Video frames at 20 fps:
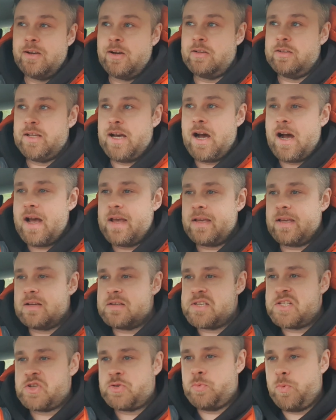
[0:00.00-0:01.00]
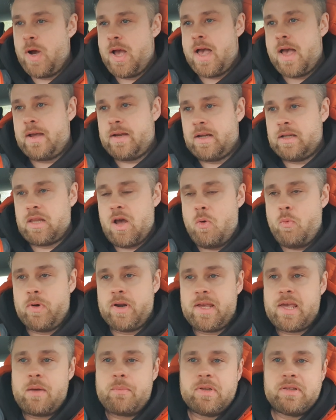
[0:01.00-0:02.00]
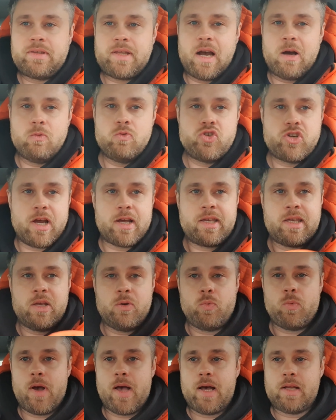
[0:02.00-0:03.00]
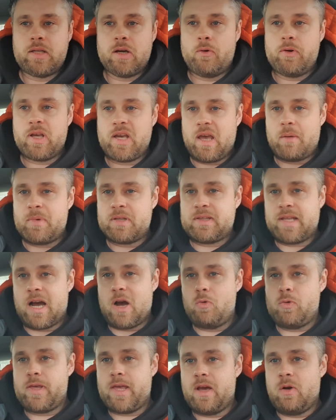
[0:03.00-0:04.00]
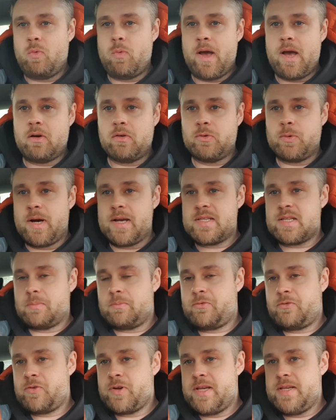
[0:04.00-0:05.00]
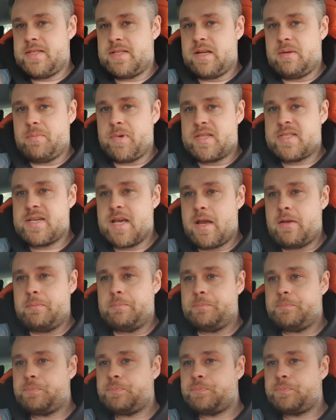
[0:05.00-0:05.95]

On the hike I sweat, and I don't want to get my down jacket wet, I don't want to get my down gear wet, otherwise I'm freezing in my tent.